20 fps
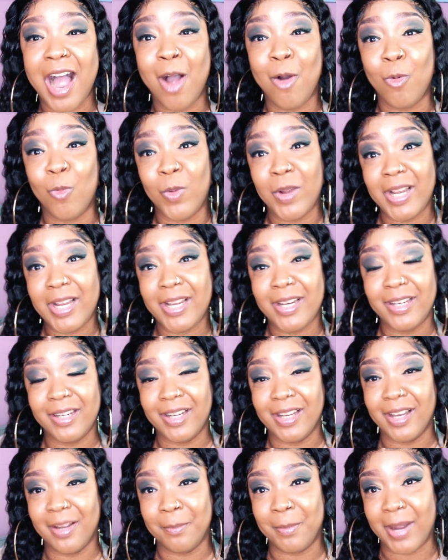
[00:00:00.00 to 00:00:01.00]
I
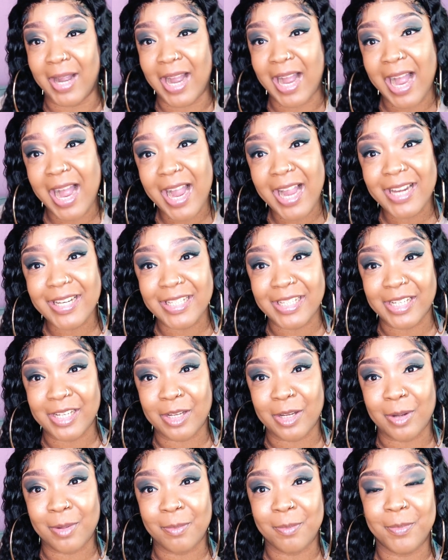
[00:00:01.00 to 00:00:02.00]
went behind
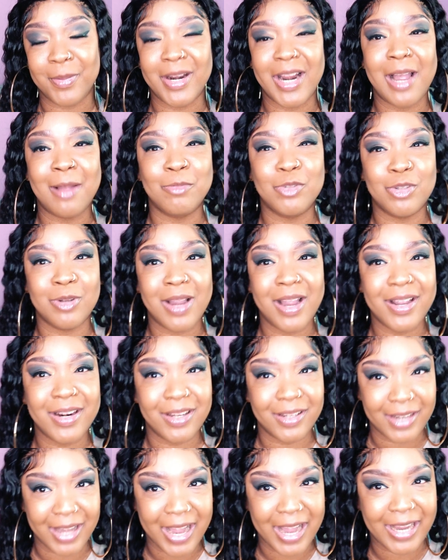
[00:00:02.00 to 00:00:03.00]
him, but I'm trying
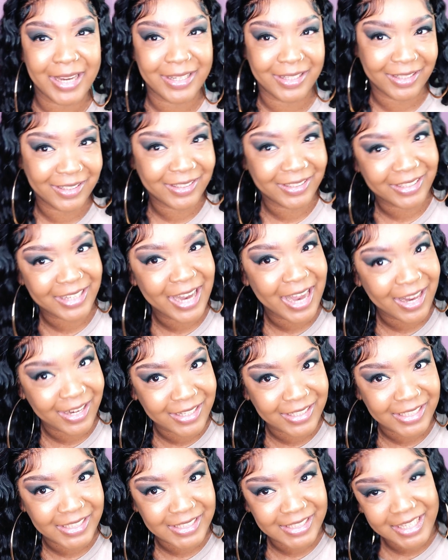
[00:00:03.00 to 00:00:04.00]
to like kind
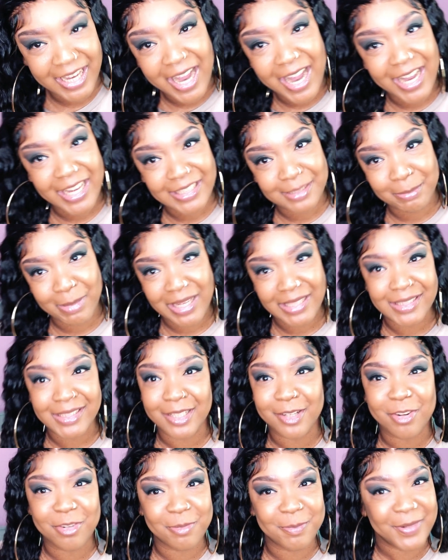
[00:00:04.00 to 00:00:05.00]
of disguise
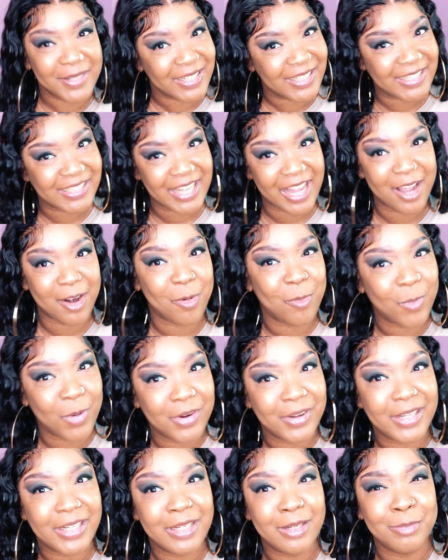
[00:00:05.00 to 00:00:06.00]
myself because I don't
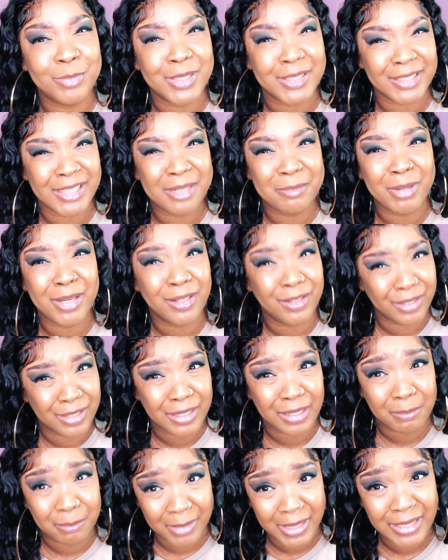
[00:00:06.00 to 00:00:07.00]
want him to see me
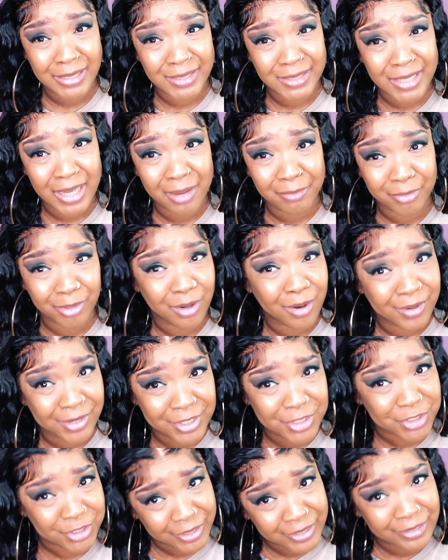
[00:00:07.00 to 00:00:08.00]
looking a mess after all
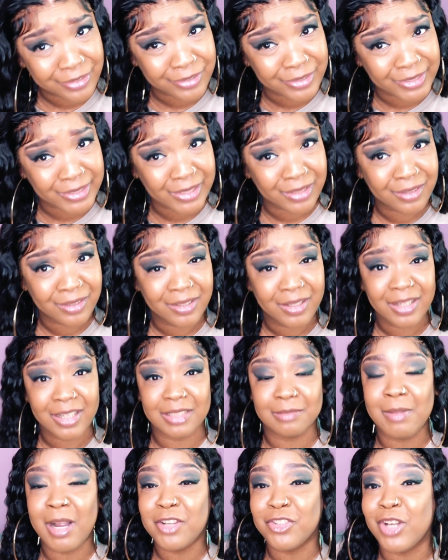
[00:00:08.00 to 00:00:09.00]
these years.
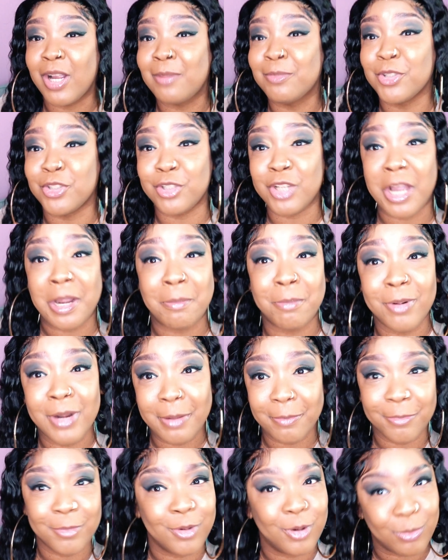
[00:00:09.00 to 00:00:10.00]
Mind you, I'm just trying to
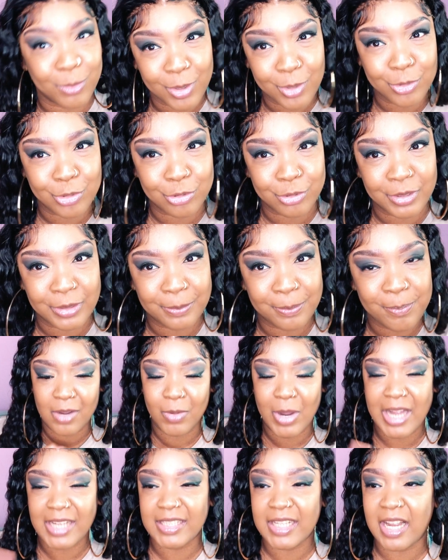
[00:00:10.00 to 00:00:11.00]
prep for a road trip.
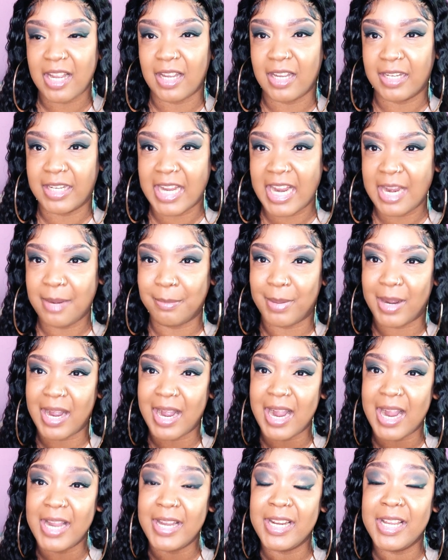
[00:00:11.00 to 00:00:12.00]
As I came
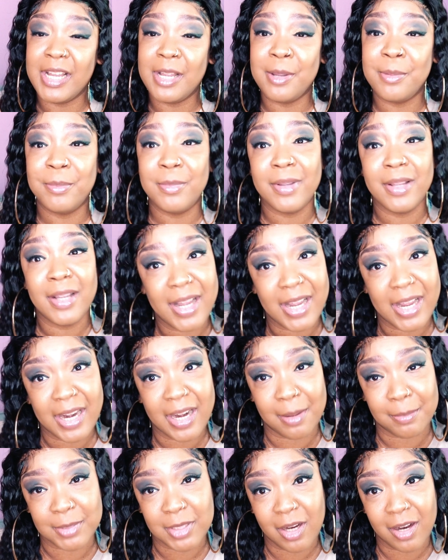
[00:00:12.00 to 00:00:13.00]
behind him
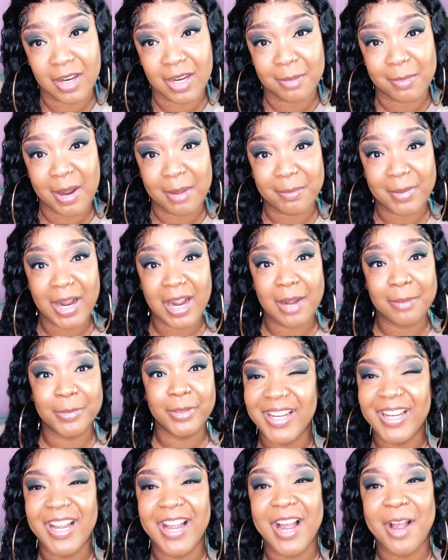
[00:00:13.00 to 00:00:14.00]
and I'm talking to my
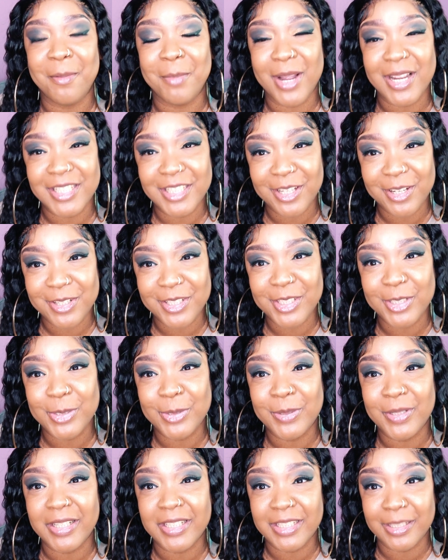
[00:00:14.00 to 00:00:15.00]
mom, I'm about to go
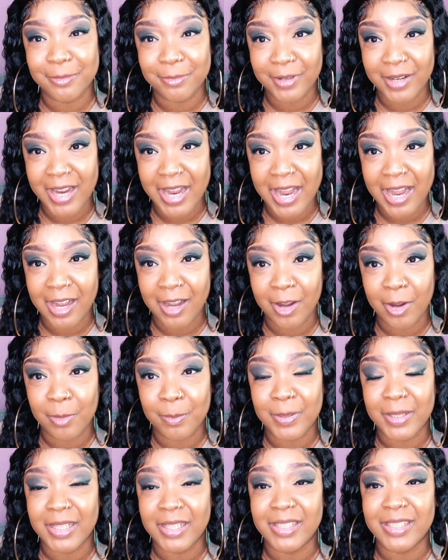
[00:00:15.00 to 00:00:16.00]
to a different aisle
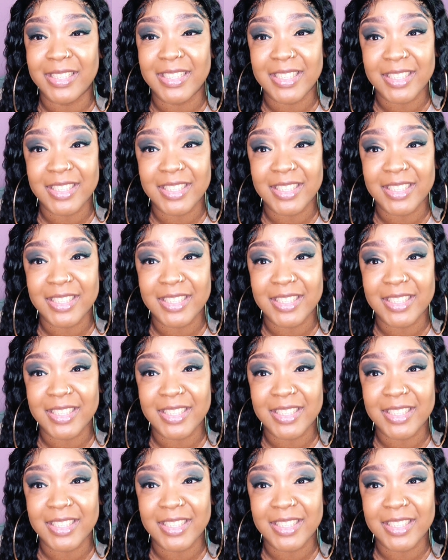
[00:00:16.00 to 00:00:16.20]
because